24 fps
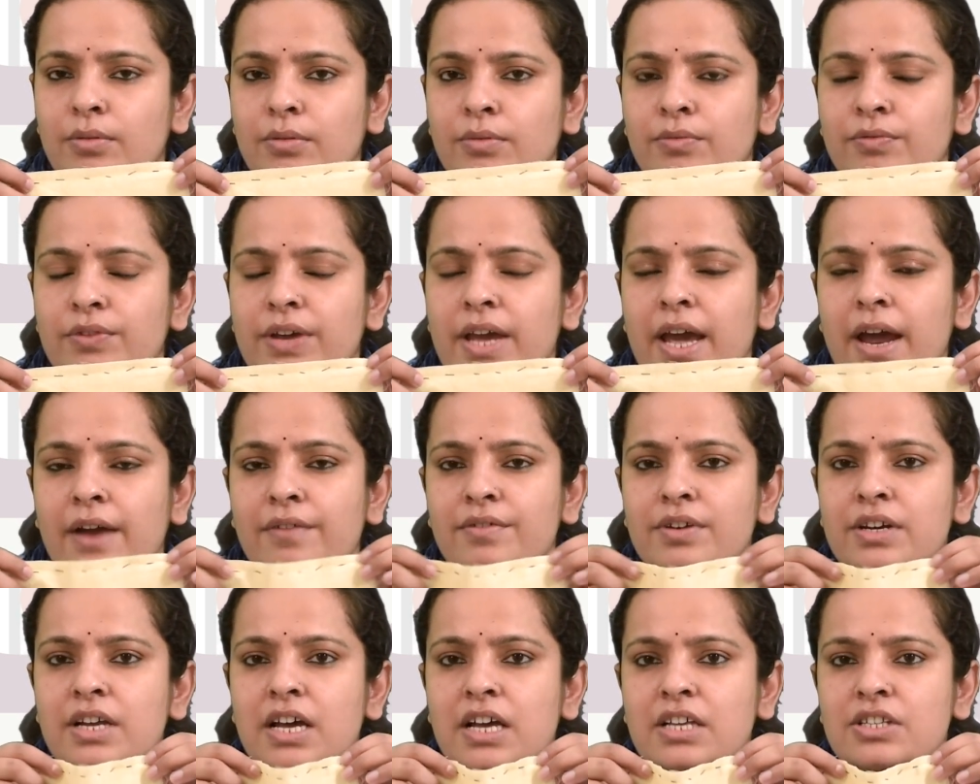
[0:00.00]
We
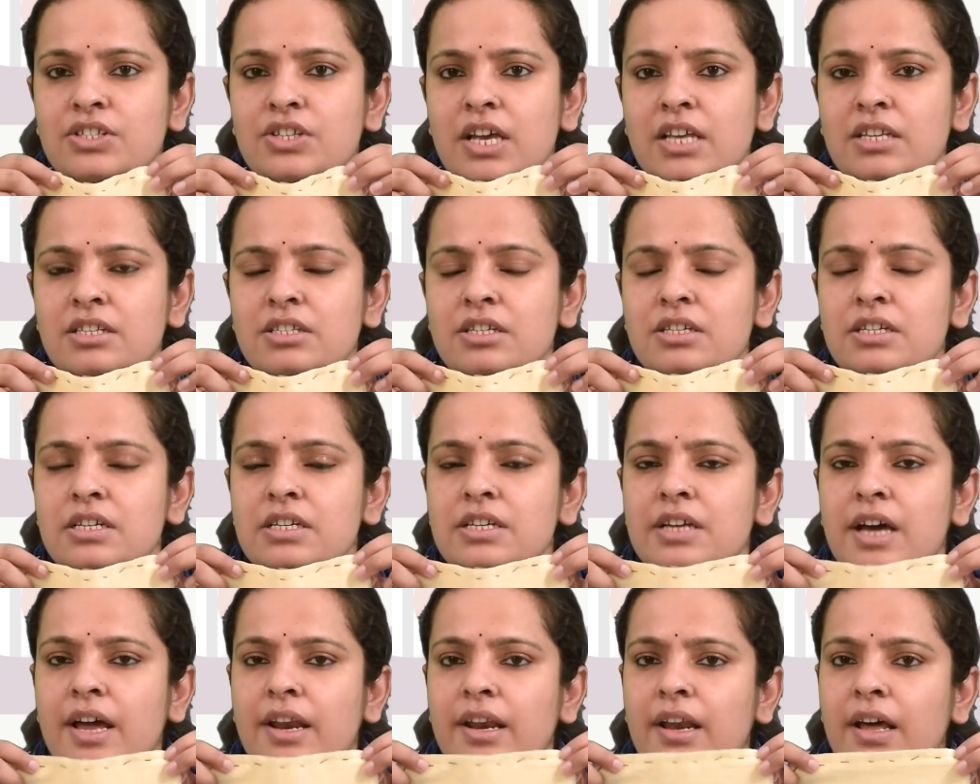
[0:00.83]
have just
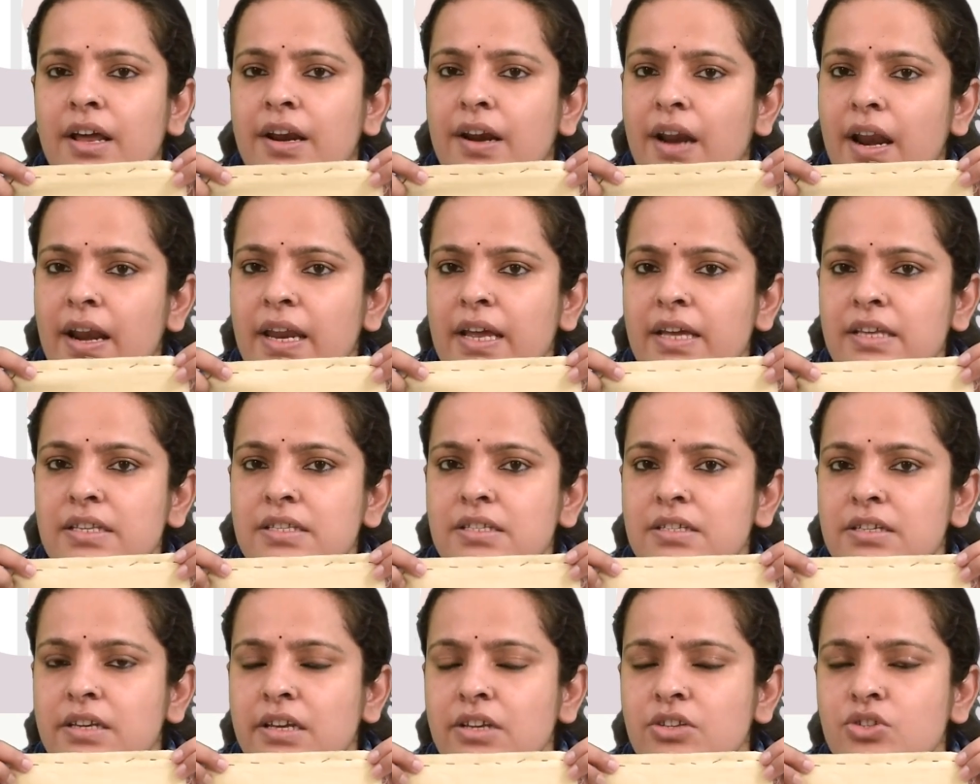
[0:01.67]
done a running
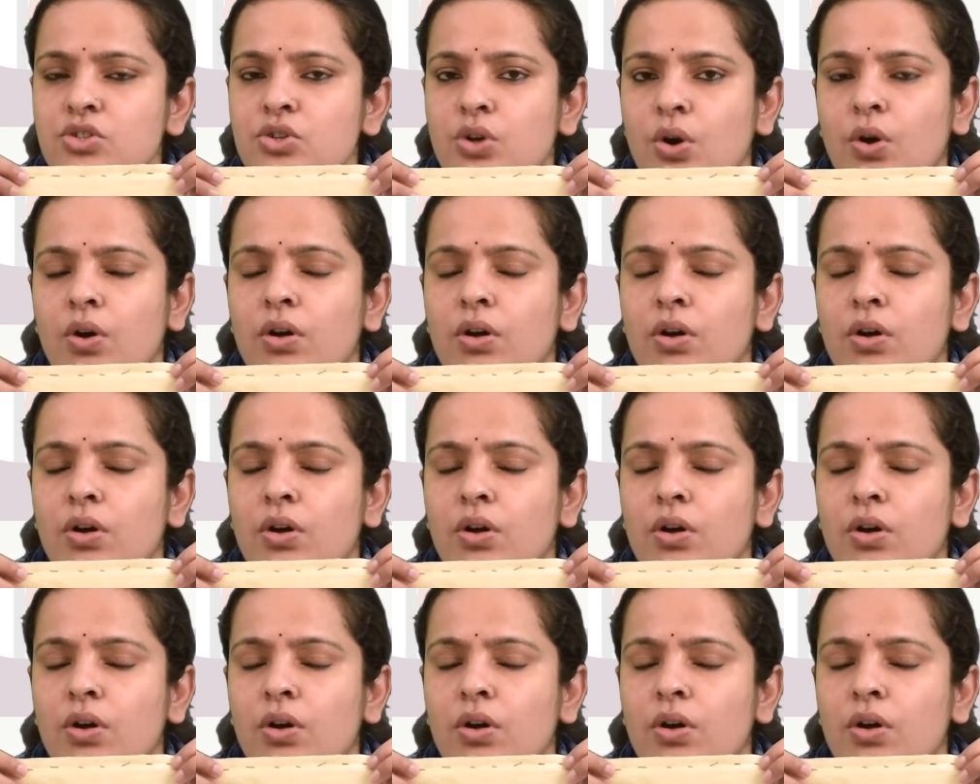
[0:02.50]
stitch